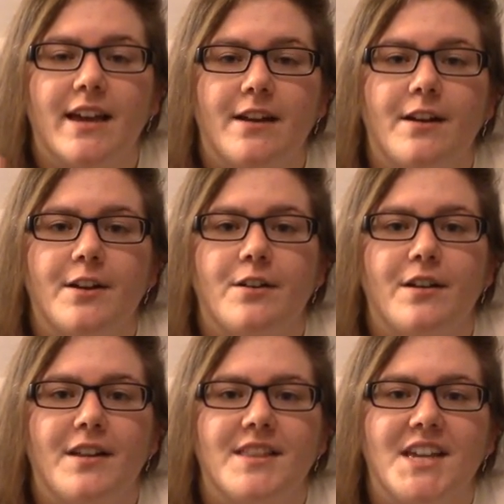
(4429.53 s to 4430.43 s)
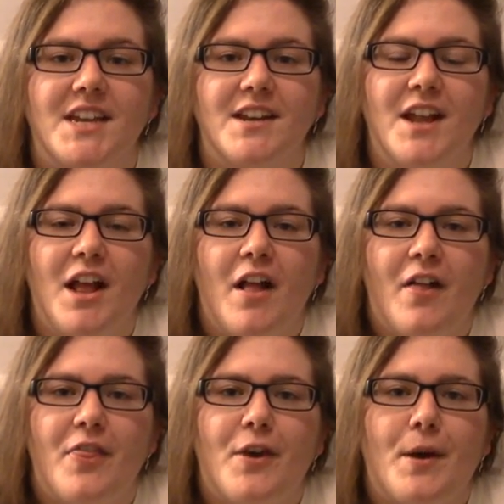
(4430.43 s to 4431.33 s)
Ariel, and then
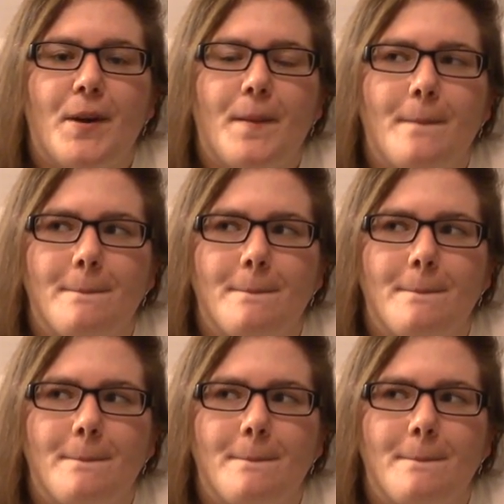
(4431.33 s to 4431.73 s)
the